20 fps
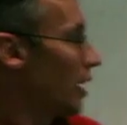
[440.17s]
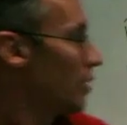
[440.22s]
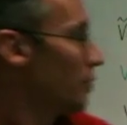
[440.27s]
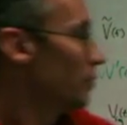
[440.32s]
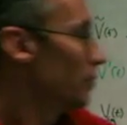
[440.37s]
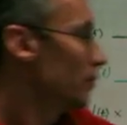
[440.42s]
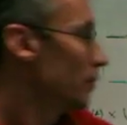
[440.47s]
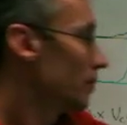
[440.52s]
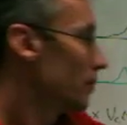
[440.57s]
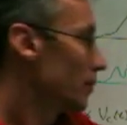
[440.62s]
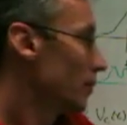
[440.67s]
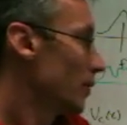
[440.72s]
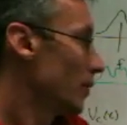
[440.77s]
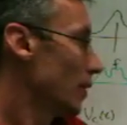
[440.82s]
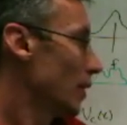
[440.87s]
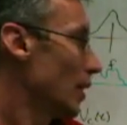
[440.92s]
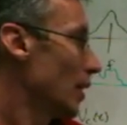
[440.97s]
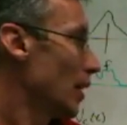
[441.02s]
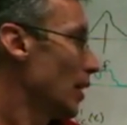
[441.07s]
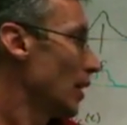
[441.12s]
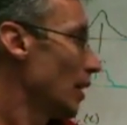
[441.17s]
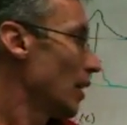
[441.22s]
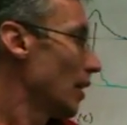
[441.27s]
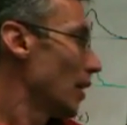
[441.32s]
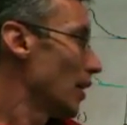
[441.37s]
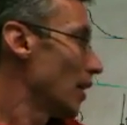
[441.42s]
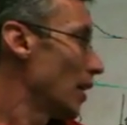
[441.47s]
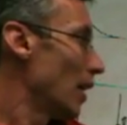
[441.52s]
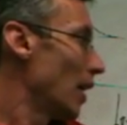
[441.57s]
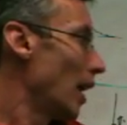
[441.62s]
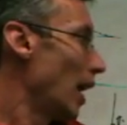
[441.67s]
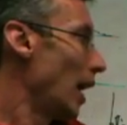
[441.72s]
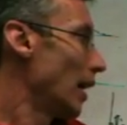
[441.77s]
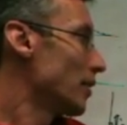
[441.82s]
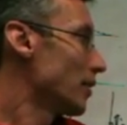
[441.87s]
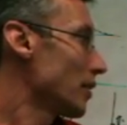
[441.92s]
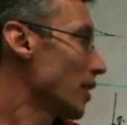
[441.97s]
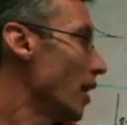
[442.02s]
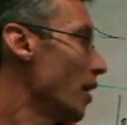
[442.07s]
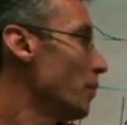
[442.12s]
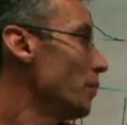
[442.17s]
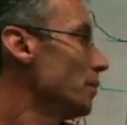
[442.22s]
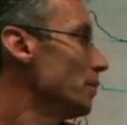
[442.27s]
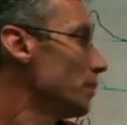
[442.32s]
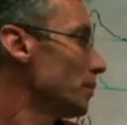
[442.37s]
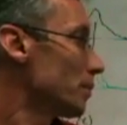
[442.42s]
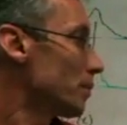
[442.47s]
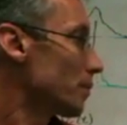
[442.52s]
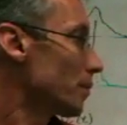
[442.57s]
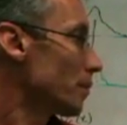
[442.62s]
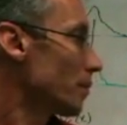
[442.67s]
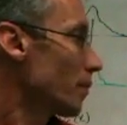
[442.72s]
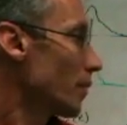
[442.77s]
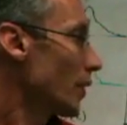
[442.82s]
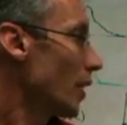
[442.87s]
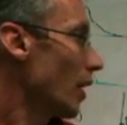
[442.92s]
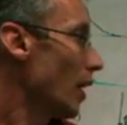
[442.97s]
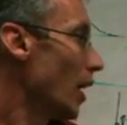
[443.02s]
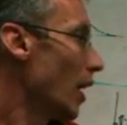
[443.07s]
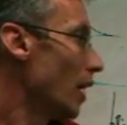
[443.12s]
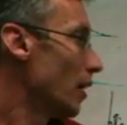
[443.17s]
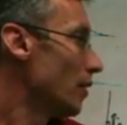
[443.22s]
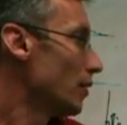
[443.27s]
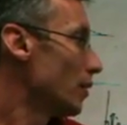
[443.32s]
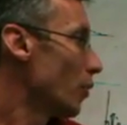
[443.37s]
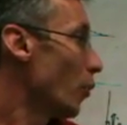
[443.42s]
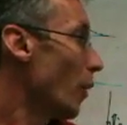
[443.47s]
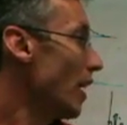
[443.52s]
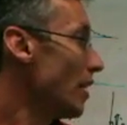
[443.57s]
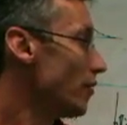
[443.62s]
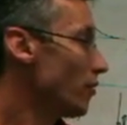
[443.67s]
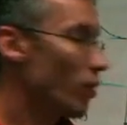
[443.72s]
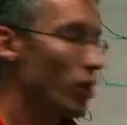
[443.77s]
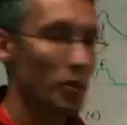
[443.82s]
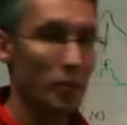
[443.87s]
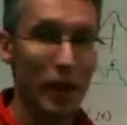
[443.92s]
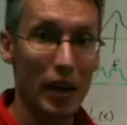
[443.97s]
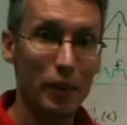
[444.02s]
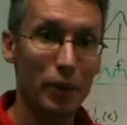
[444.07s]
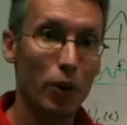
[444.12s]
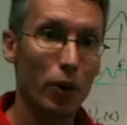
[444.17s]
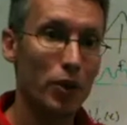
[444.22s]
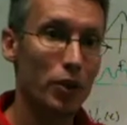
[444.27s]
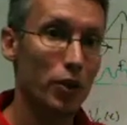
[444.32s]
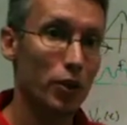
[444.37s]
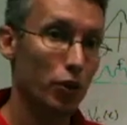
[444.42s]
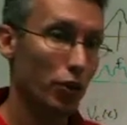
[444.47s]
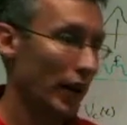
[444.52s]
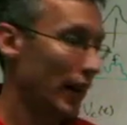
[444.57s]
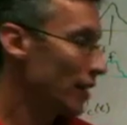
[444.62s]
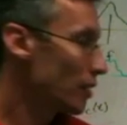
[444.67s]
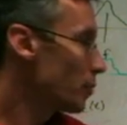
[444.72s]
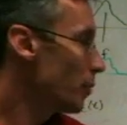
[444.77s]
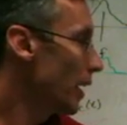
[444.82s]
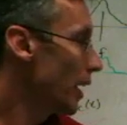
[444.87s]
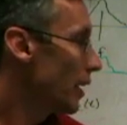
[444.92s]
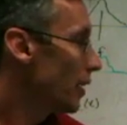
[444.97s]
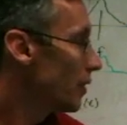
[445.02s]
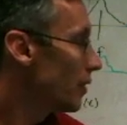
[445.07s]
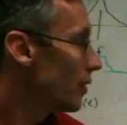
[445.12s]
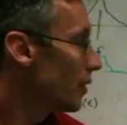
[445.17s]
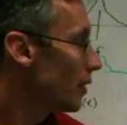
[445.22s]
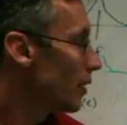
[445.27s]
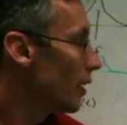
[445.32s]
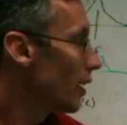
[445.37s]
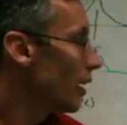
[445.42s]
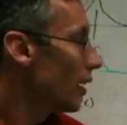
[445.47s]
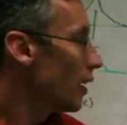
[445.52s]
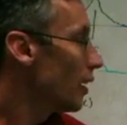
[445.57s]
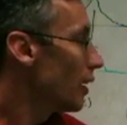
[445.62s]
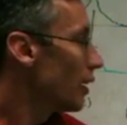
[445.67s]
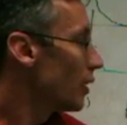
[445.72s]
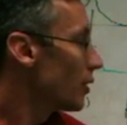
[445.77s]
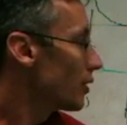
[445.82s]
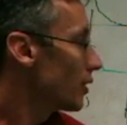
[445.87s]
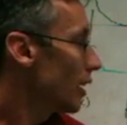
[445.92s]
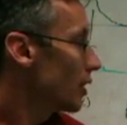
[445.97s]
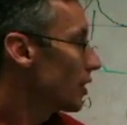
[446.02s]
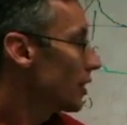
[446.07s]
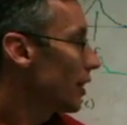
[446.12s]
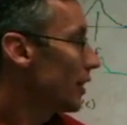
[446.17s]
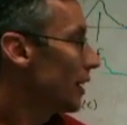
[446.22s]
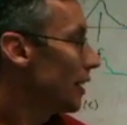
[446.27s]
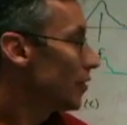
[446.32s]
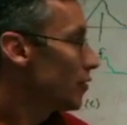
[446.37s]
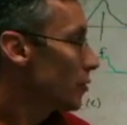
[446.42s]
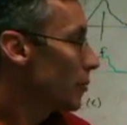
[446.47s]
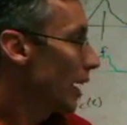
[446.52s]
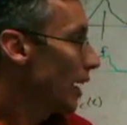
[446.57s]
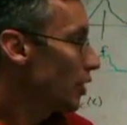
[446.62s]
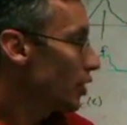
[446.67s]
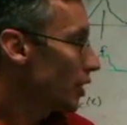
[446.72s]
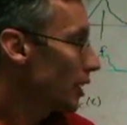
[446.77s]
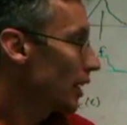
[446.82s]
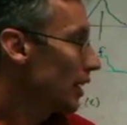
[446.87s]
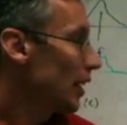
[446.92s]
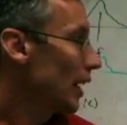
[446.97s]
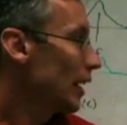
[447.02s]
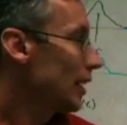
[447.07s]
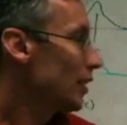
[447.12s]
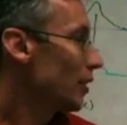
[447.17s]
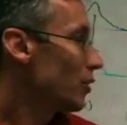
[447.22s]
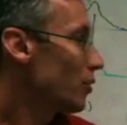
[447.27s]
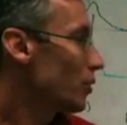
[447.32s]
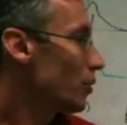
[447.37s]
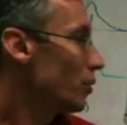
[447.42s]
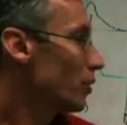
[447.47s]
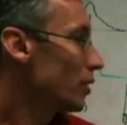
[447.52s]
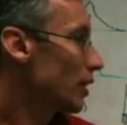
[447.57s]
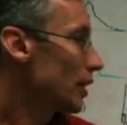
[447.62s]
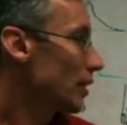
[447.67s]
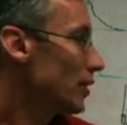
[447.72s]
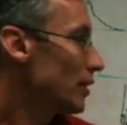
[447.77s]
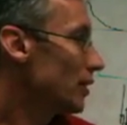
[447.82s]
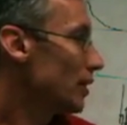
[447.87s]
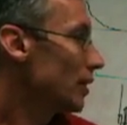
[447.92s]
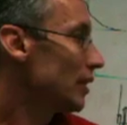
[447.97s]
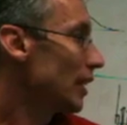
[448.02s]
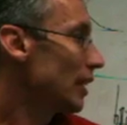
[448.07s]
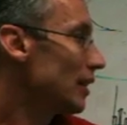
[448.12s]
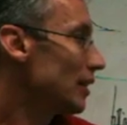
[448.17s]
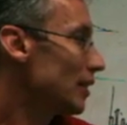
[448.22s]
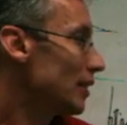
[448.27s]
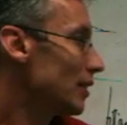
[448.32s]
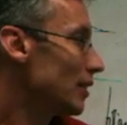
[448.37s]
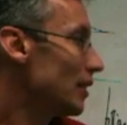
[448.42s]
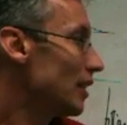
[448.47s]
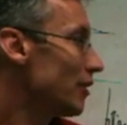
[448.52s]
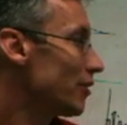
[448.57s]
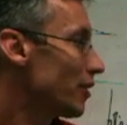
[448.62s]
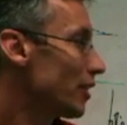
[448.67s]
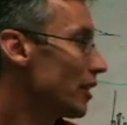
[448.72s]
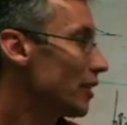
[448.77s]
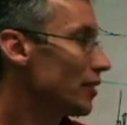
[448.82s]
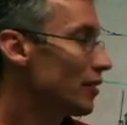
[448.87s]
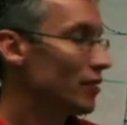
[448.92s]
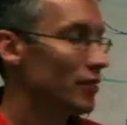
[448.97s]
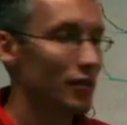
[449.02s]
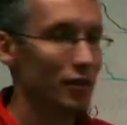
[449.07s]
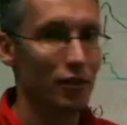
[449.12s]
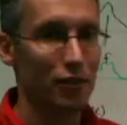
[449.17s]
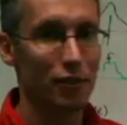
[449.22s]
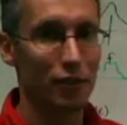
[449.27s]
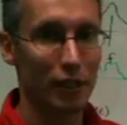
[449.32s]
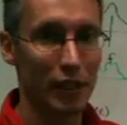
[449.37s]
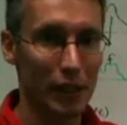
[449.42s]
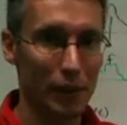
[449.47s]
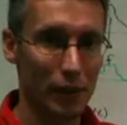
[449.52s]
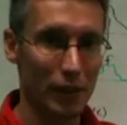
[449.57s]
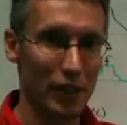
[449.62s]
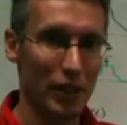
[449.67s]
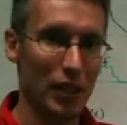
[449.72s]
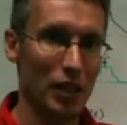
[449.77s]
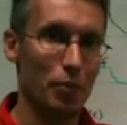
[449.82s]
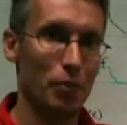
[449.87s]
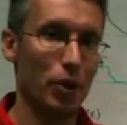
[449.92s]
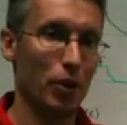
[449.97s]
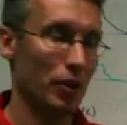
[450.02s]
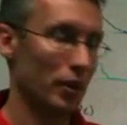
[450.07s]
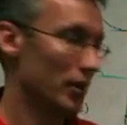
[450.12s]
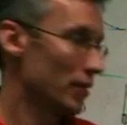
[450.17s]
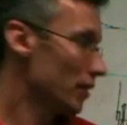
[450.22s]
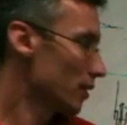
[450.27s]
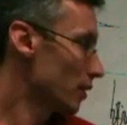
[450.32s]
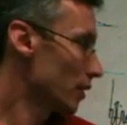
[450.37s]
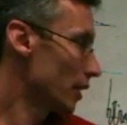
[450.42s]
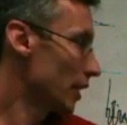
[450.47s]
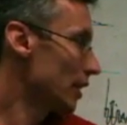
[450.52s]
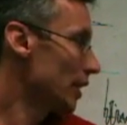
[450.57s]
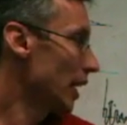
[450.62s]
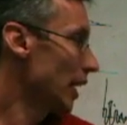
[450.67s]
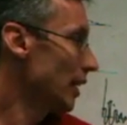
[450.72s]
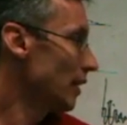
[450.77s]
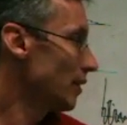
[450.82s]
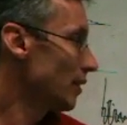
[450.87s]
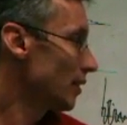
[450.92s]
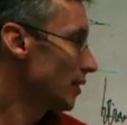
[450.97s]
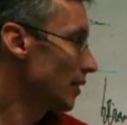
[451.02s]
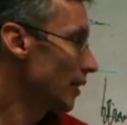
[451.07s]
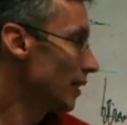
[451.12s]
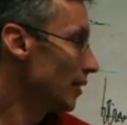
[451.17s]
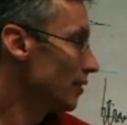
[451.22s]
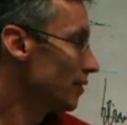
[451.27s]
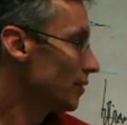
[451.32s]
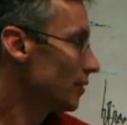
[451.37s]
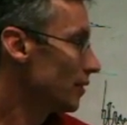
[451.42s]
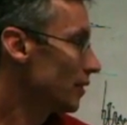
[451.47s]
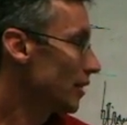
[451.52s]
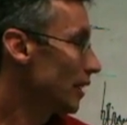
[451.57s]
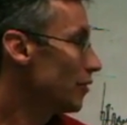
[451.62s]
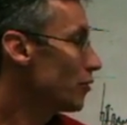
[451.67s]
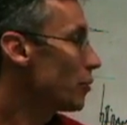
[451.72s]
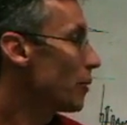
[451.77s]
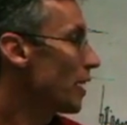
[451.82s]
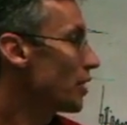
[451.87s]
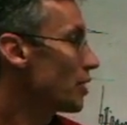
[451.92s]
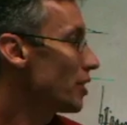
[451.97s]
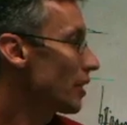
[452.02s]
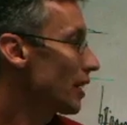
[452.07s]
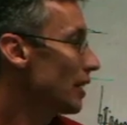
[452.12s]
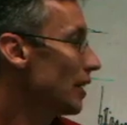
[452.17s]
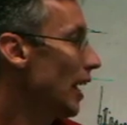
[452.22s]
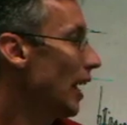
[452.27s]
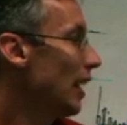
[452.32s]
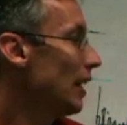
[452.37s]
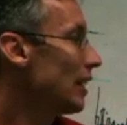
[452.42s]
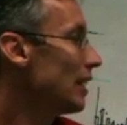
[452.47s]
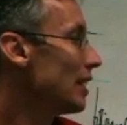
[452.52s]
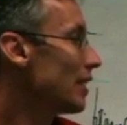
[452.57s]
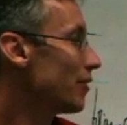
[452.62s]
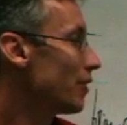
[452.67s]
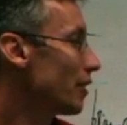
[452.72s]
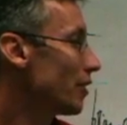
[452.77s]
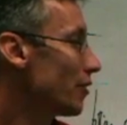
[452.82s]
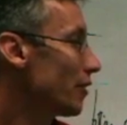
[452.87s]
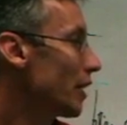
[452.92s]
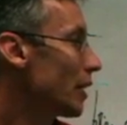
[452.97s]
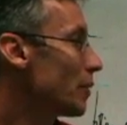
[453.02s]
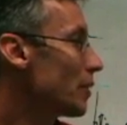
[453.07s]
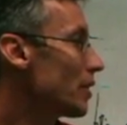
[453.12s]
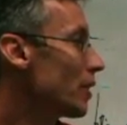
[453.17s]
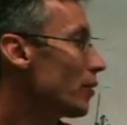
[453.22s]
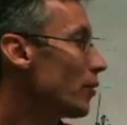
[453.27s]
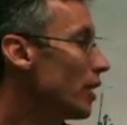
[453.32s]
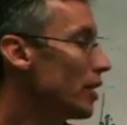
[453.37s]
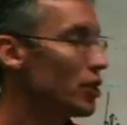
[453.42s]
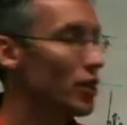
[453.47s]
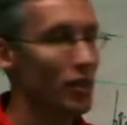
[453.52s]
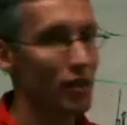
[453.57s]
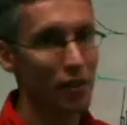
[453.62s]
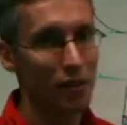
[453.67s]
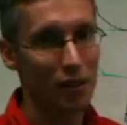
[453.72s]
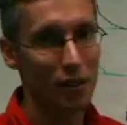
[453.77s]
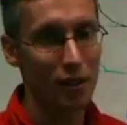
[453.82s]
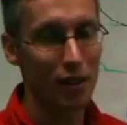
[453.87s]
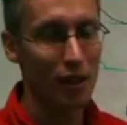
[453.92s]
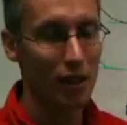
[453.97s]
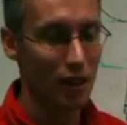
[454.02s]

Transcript: them on some waveform that I'm going to transmit such that the information contained in those two signals is at different frequency components, or the information is contained in different frequency regions